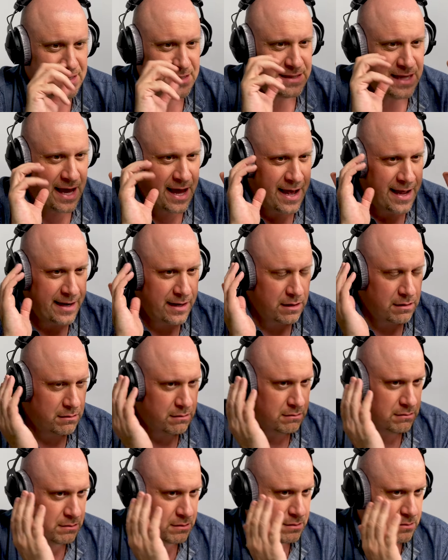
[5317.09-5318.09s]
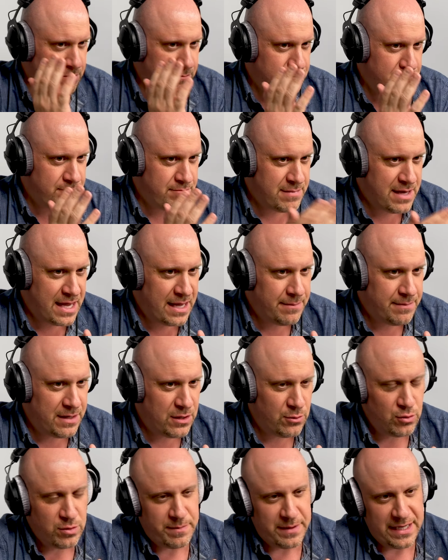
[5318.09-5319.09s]
that maybe
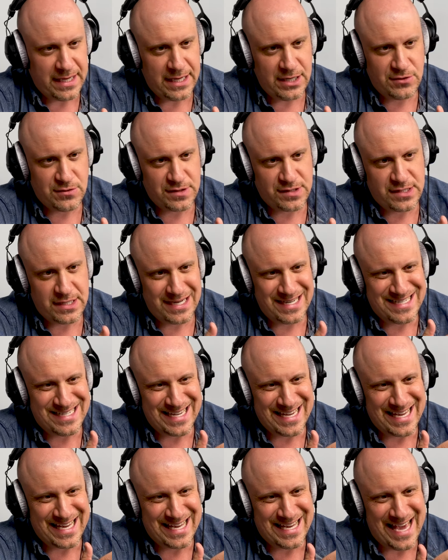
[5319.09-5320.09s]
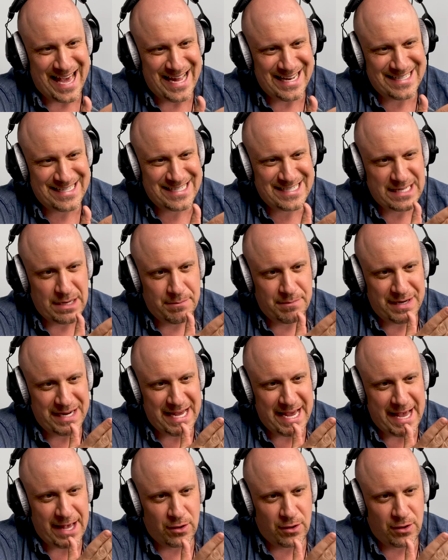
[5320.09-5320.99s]
it would be interesting to get somebody